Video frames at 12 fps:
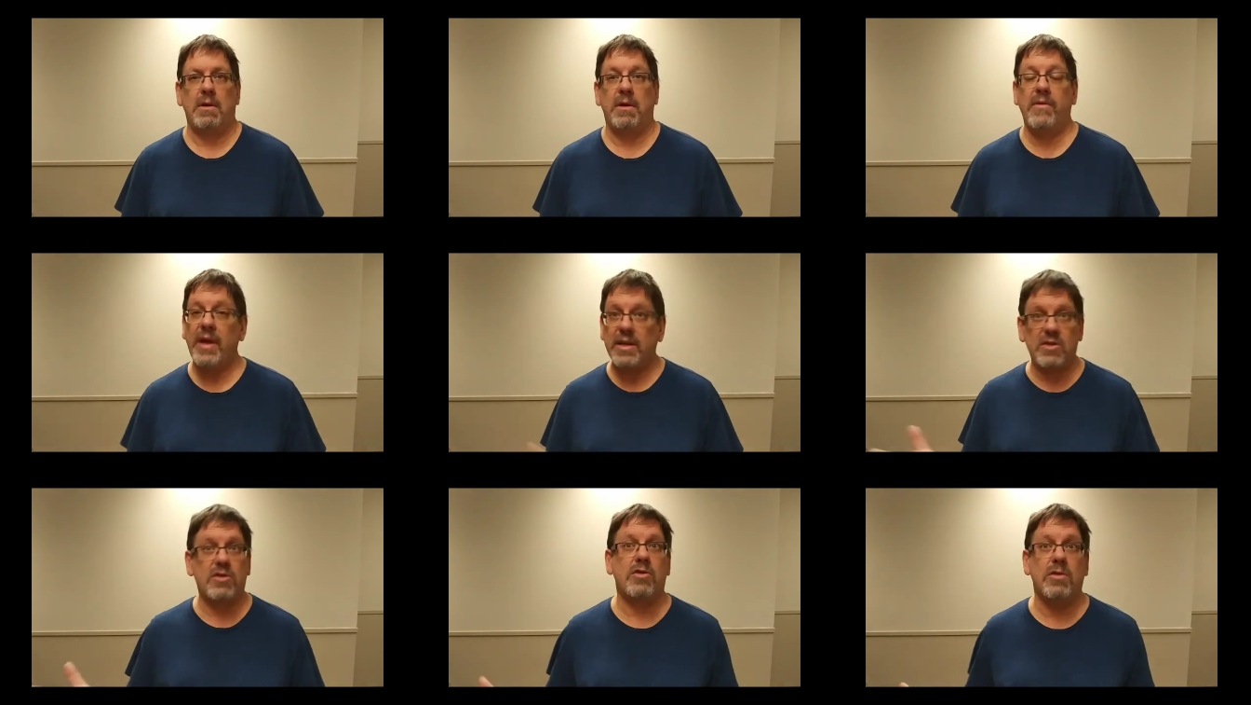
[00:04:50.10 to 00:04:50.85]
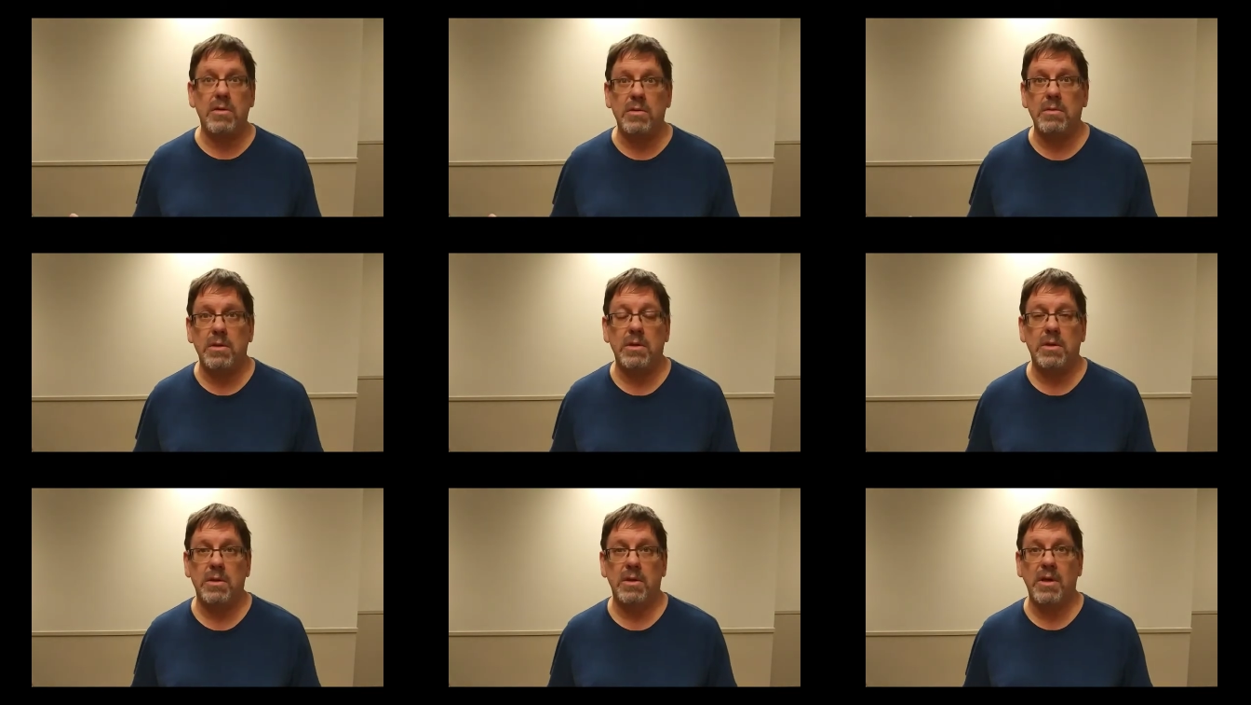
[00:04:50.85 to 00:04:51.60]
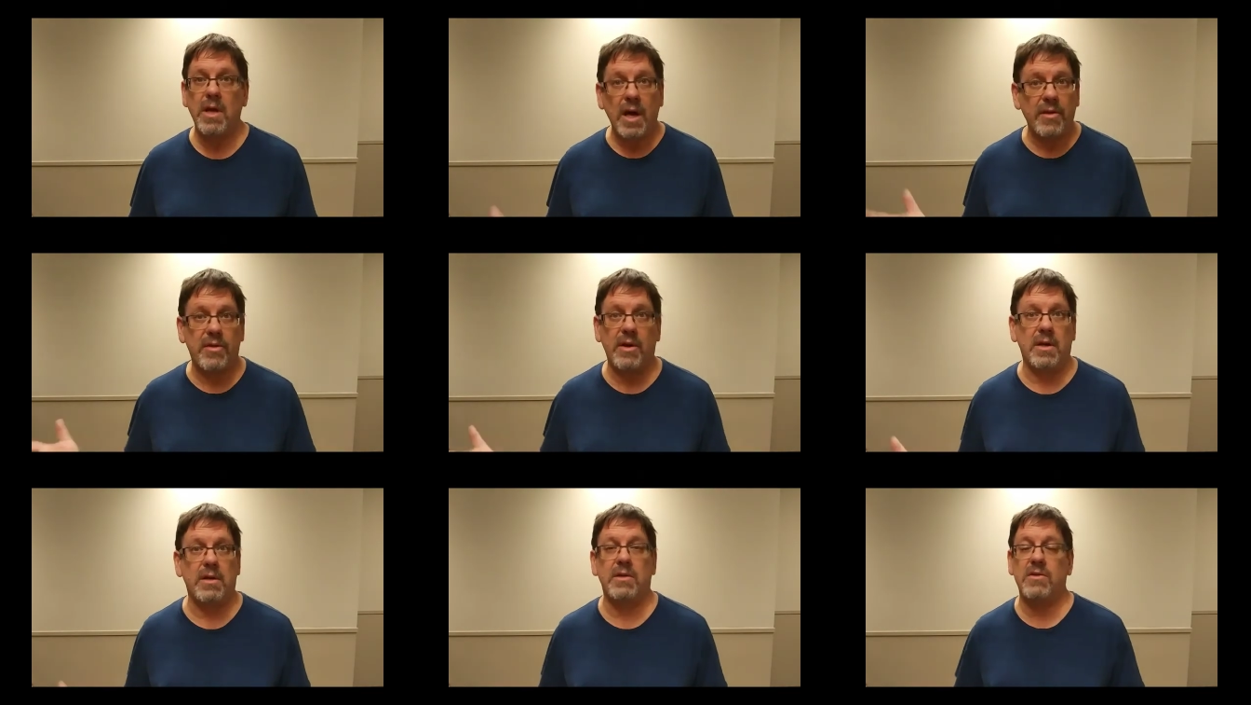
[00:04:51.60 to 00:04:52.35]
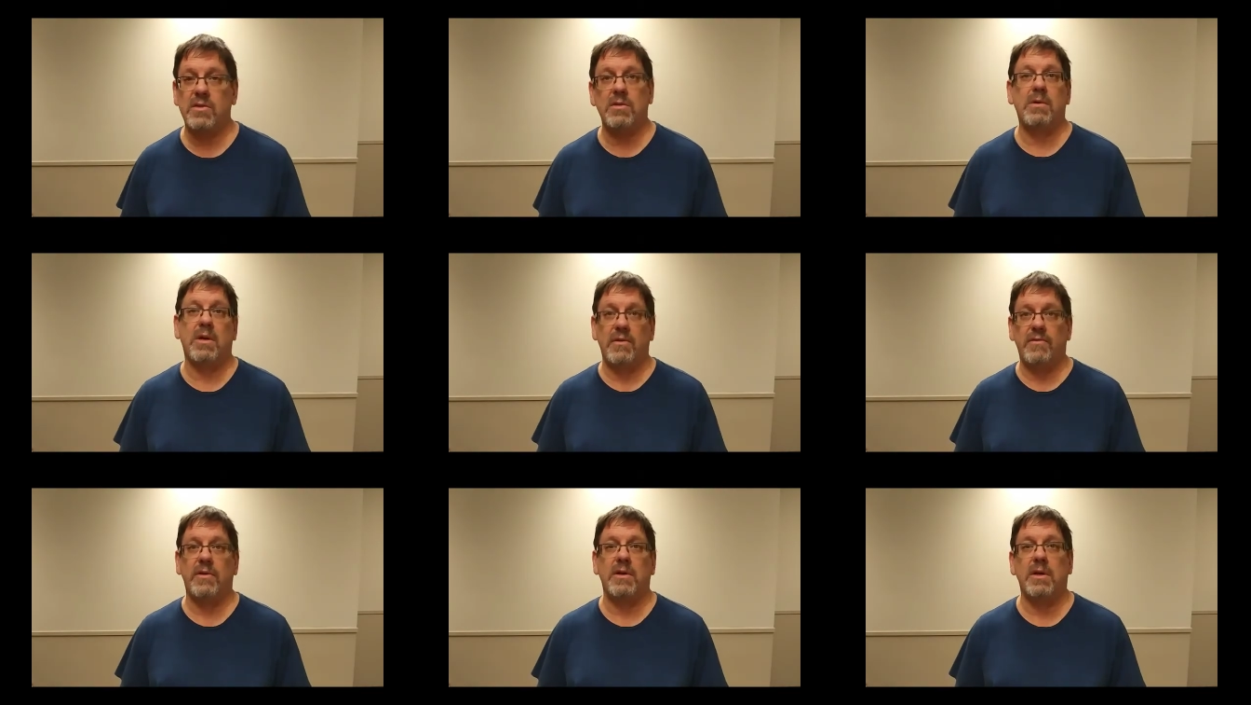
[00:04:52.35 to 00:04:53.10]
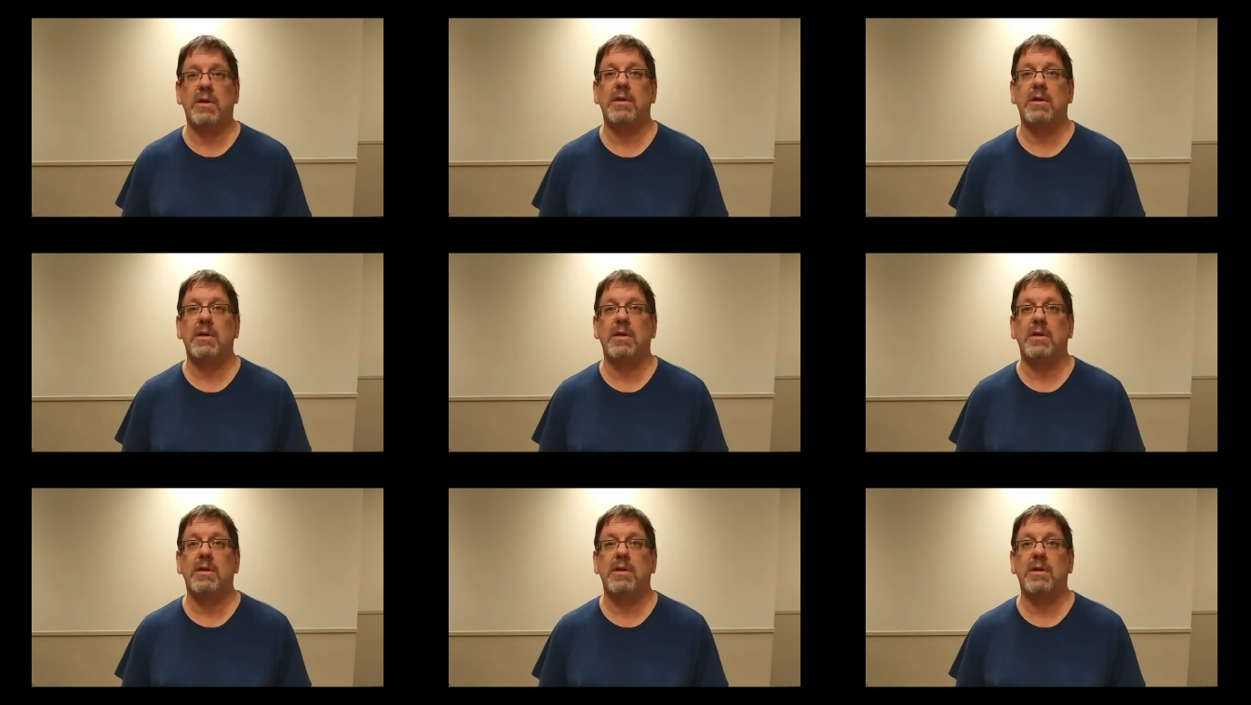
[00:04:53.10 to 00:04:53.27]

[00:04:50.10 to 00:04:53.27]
And that's true. Nothing is too hard for God.